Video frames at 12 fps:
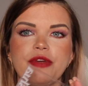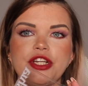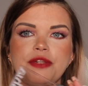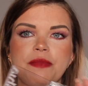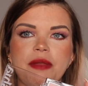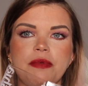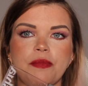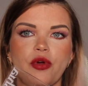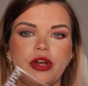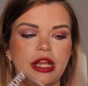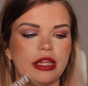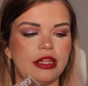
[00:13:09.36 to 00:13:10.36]
wish maybe
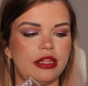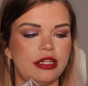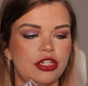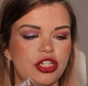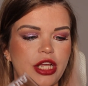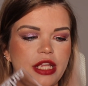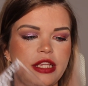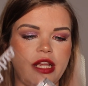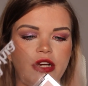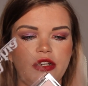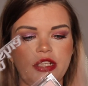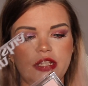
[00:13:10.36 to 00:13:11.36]
more that this shade
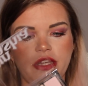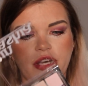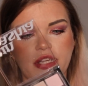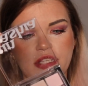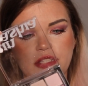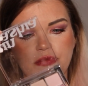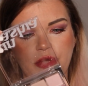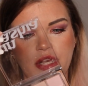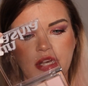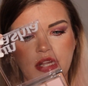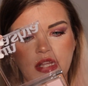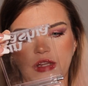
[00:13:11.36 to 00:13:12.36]
here, the darkest
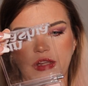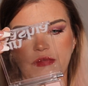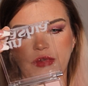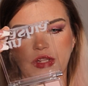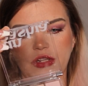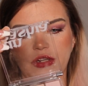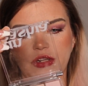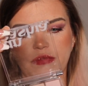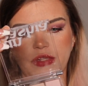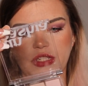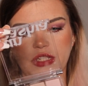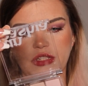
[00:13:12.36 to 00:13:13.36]
one, I wonder
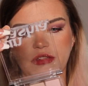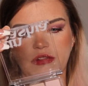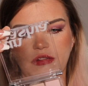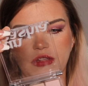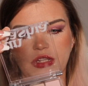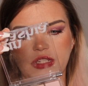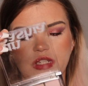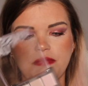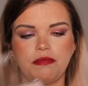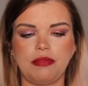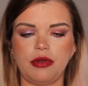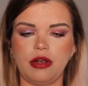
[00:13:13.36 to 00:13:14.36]
what's it called? Is it
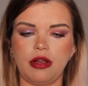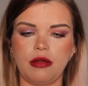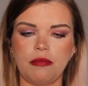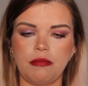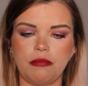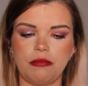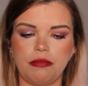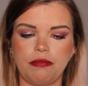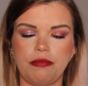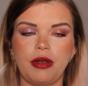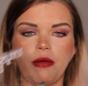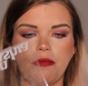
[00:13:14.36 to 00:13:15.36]
plum
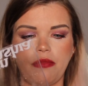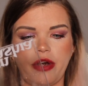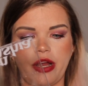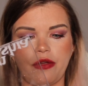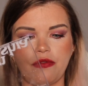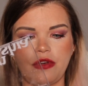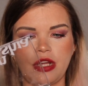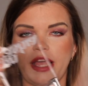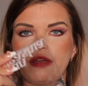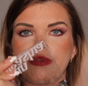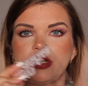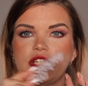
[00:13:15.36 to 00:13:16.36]
brown?
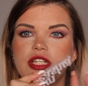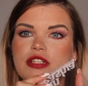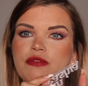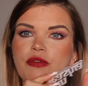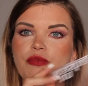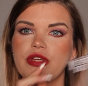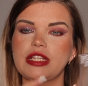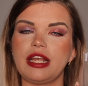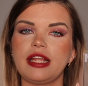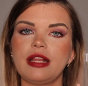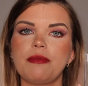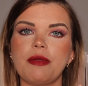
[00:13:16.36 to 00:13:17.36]
I wish this one was a
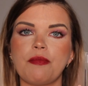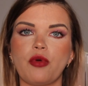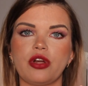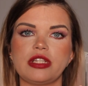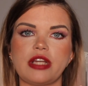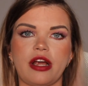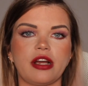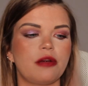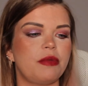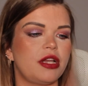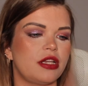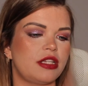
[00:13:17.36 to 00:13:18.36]
little bit more darker
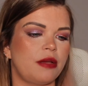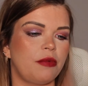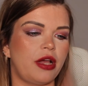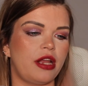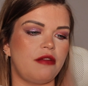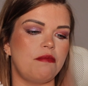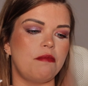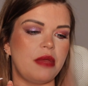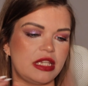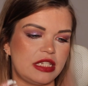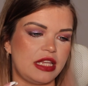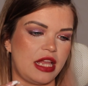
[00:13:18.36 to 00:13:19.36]
because I'm kind of
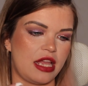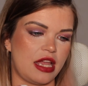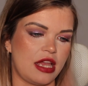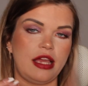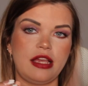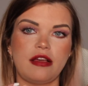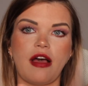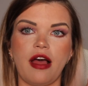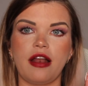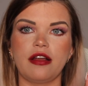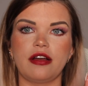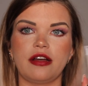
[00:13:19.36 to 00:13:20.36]
missing a
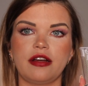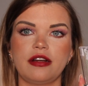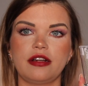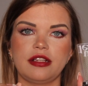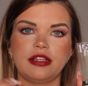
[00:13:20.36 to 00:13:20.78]
color